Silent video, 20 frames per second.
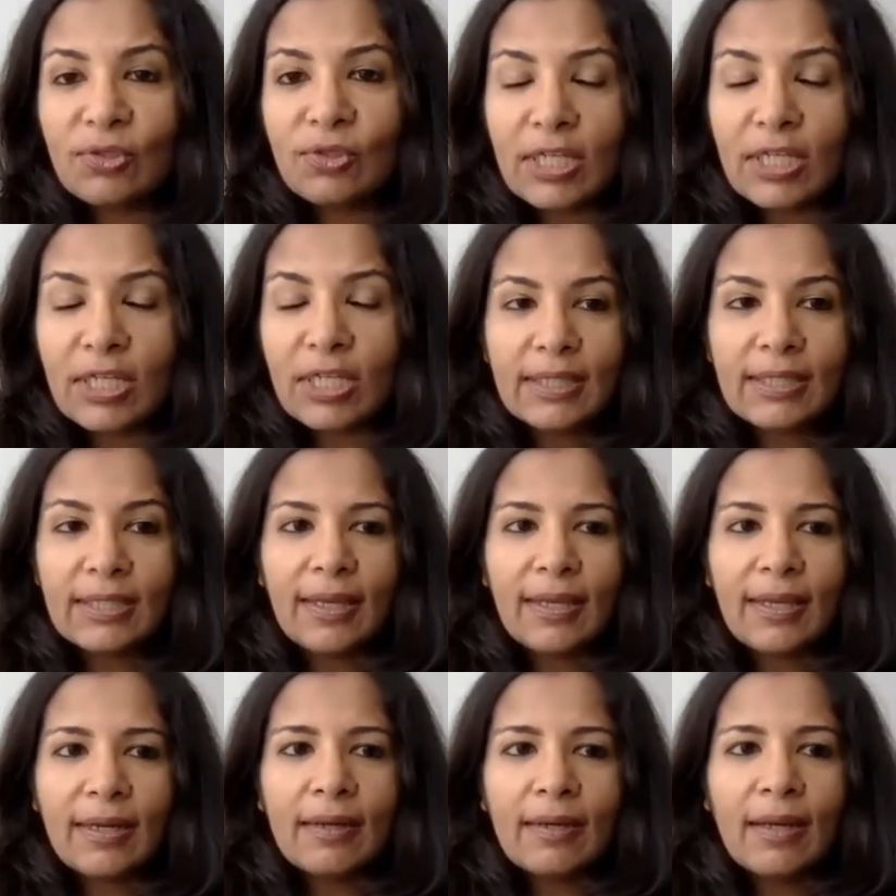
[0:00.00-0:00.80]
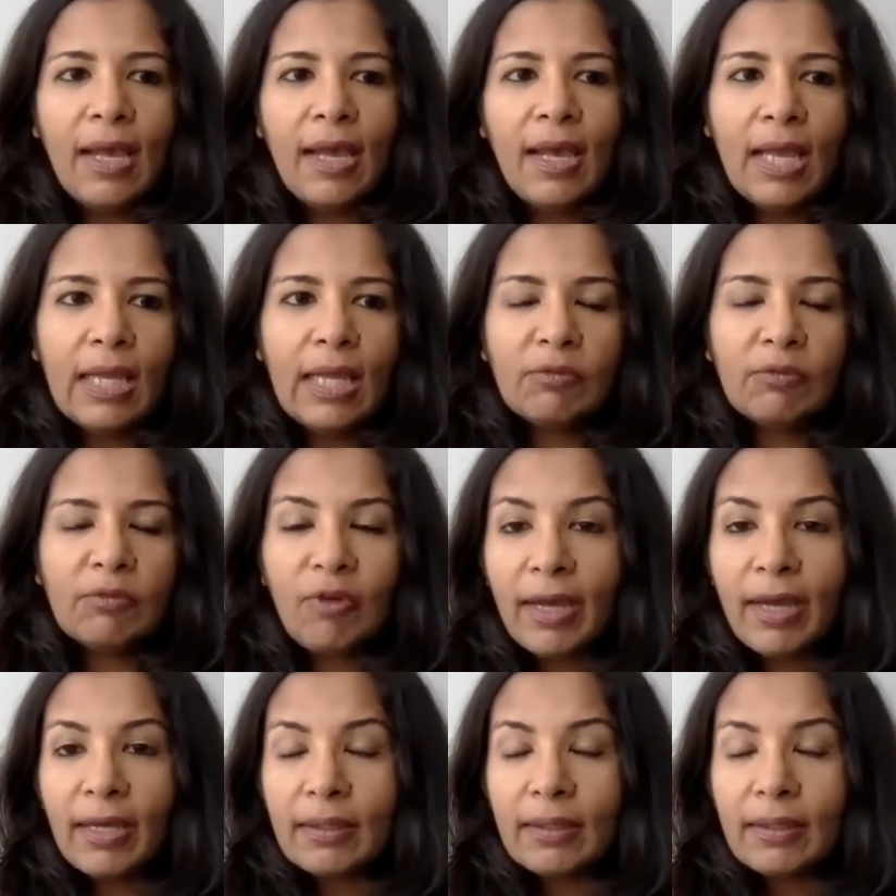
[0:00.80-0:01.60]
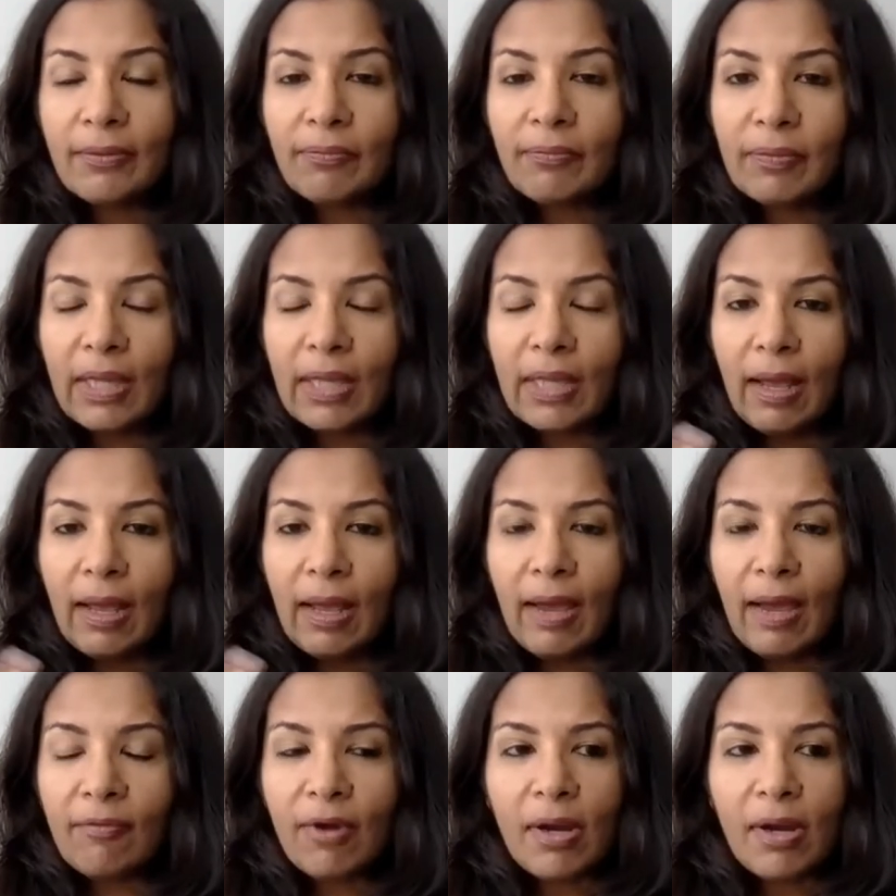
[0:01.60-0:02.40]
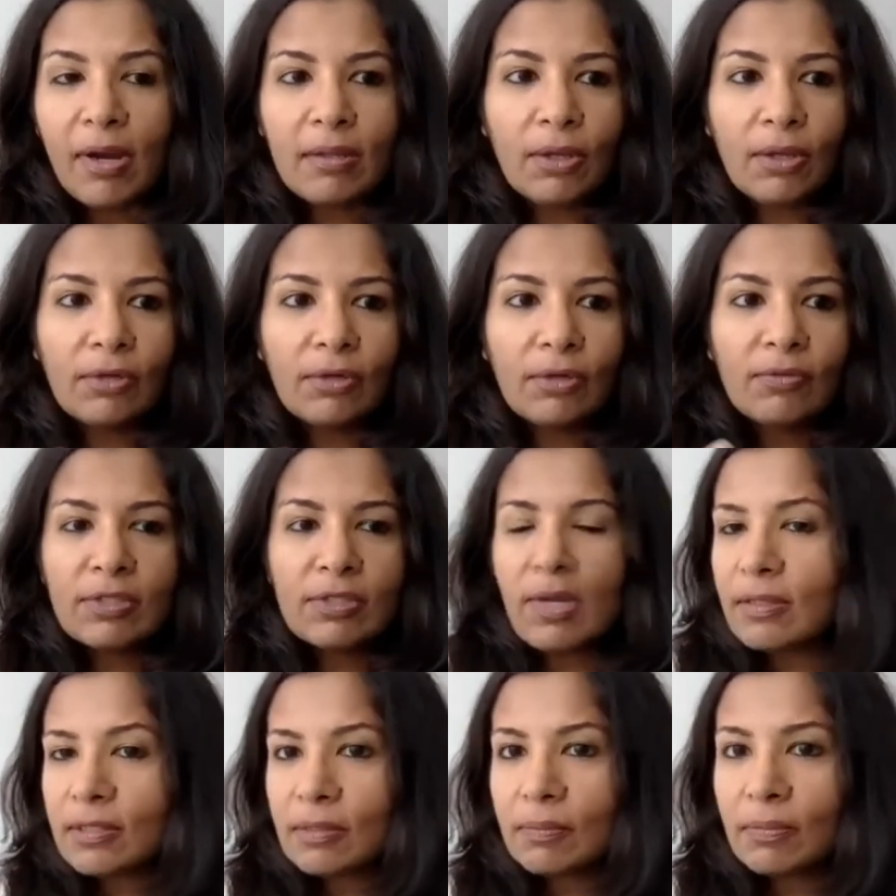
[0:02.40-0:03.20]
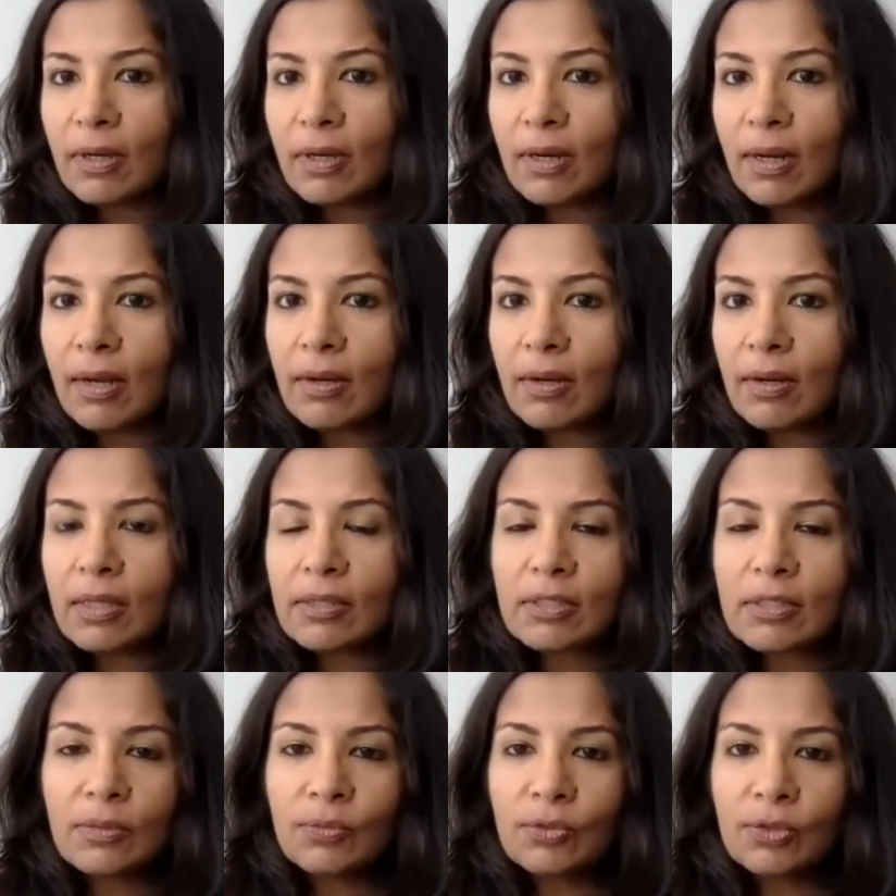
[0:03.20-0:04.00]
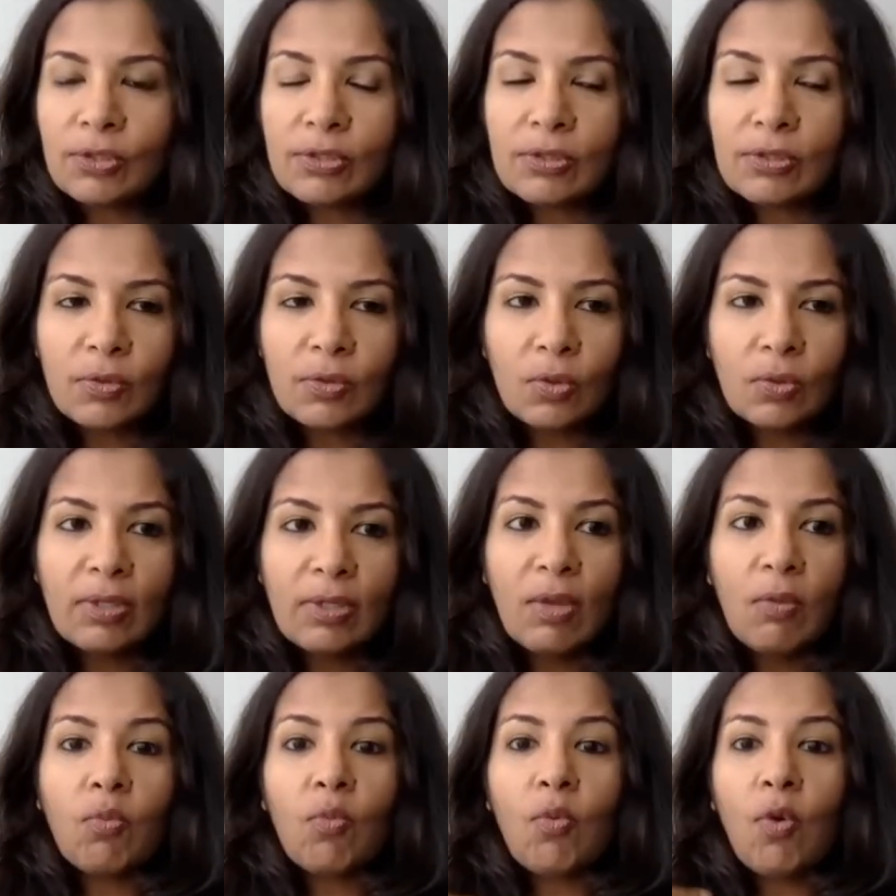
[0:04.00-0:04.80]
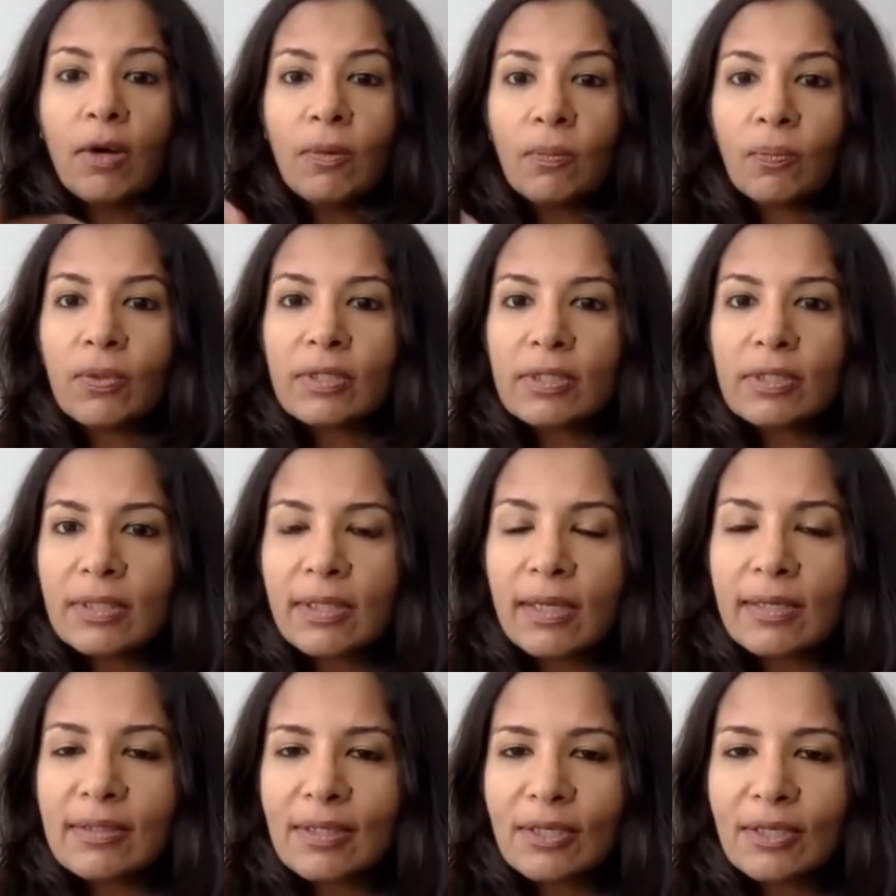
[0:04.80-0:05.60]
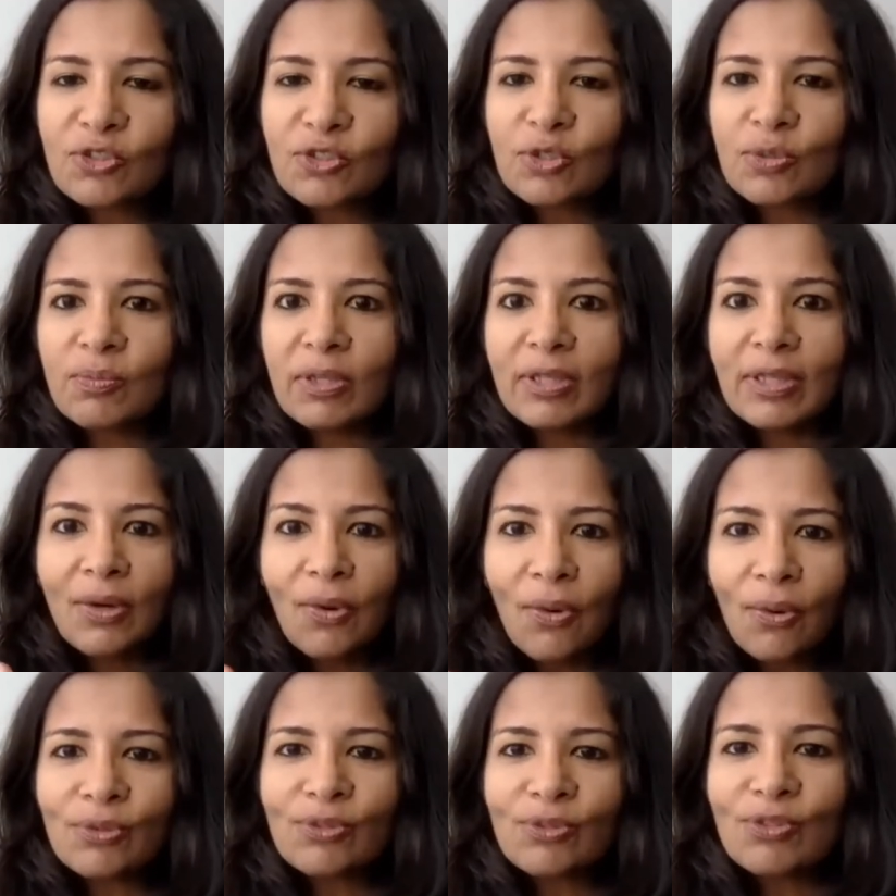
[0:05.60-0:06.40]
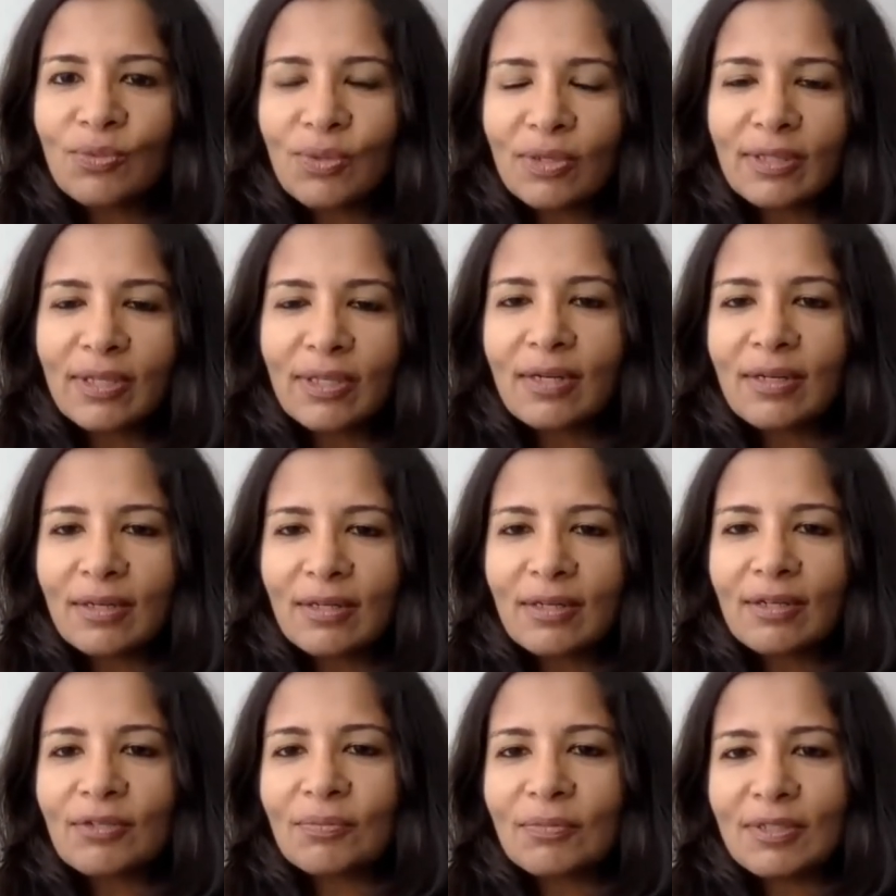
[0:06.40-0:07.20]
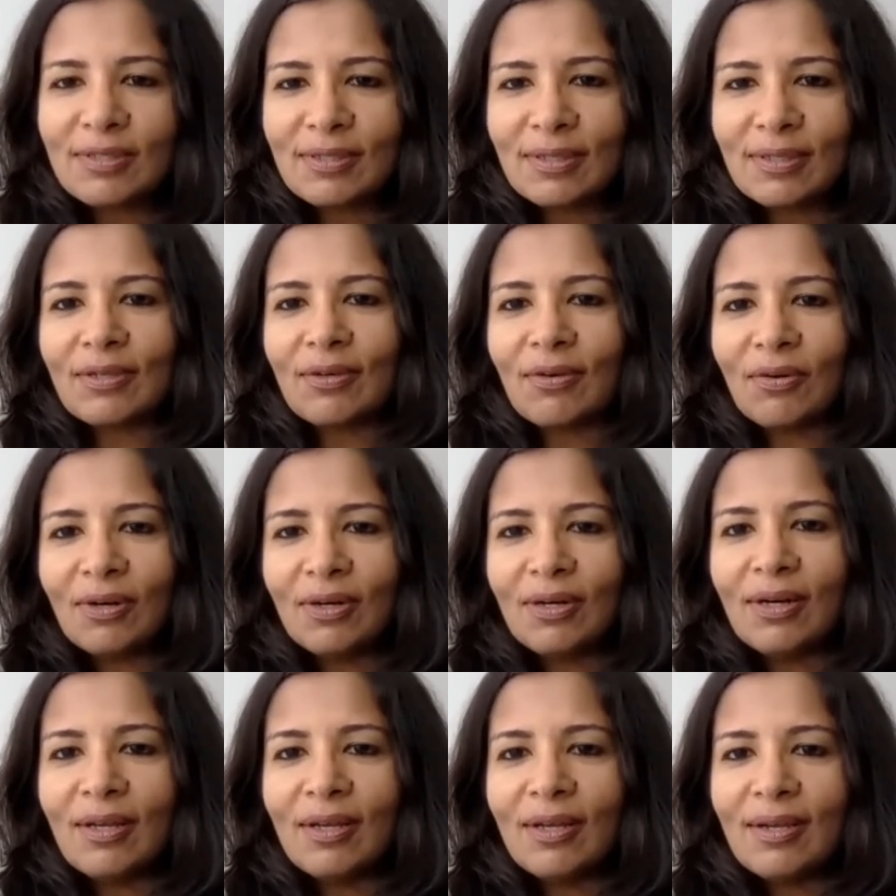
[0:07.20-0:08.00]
really that I read a lot of studies about how customers, they want personalization, but they also want their data to be secure.